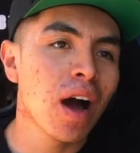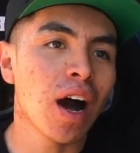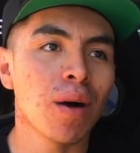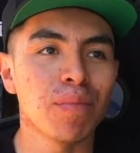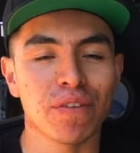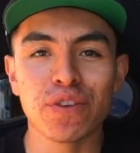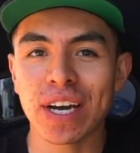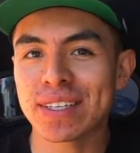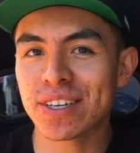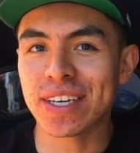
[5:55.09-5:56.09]
But if you
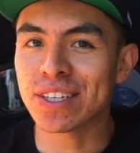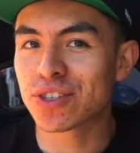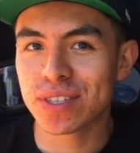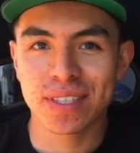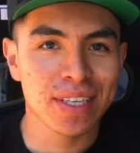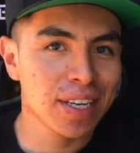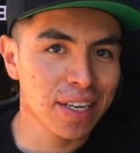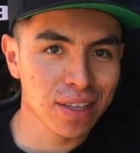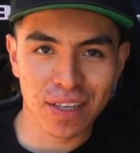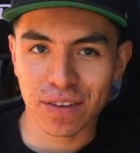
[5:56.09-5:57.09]
guys are interested
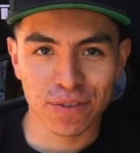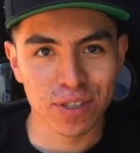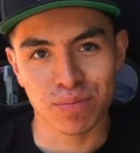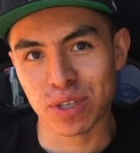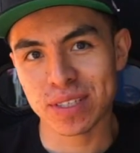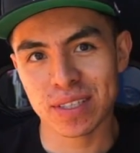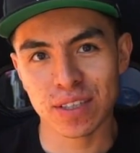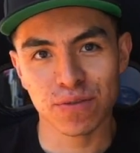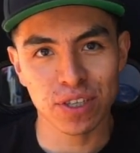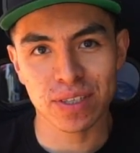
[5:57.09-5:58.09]
in looking for some Bride
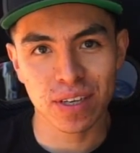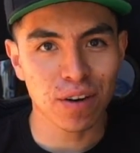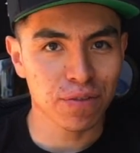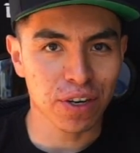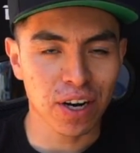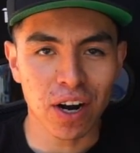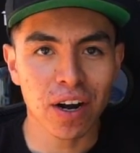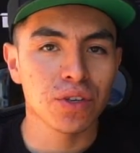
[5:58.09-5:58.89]
seats for yourself or your car,